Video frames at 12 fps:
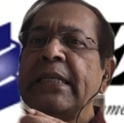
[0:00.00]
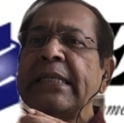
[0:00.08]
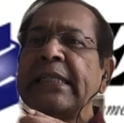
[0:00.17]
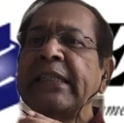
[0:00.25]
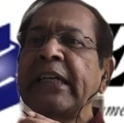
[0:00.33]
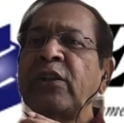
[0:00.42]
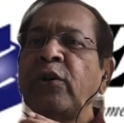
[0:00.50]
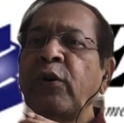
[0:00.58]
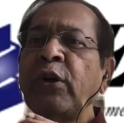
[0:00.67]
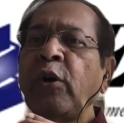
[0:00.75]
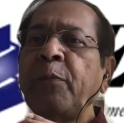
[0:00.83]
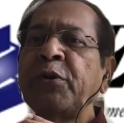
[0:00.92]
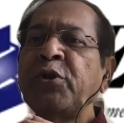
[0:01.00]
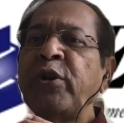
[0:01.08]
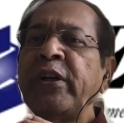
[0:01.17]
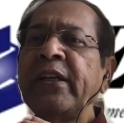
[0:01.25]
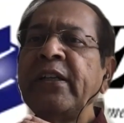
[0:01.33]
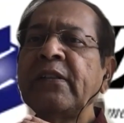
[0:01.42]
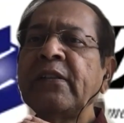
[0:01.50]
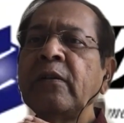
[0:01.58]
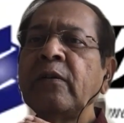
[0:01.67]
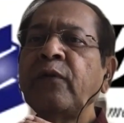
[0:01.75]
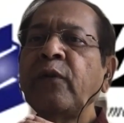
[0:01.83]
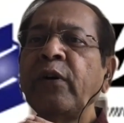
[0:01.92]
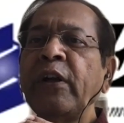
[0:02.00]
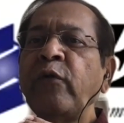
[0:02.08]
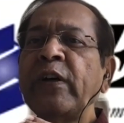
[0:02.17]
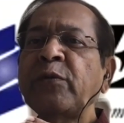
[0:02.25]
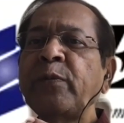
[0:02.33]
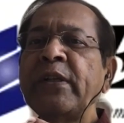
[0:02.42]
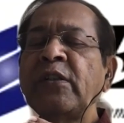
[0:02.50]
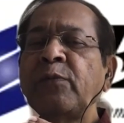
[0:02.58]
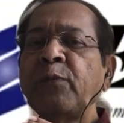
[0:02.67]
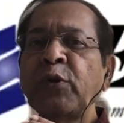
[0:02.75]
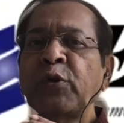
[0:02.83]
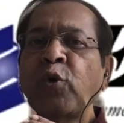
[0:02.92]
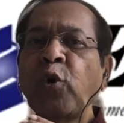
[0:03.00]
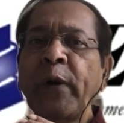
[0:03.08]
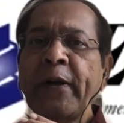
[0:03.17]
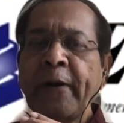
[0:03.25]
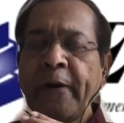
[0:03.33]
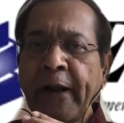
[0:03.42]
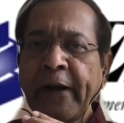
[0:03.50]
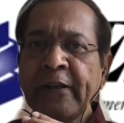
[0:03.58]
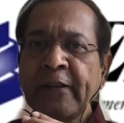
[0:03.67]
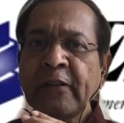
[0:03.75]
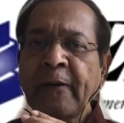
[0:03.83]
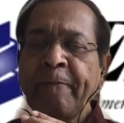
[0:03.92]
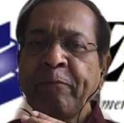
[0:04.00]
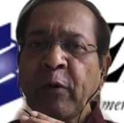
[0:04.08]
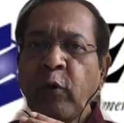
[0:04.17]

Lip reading: sectoral opportunities for investments post-COVID-19.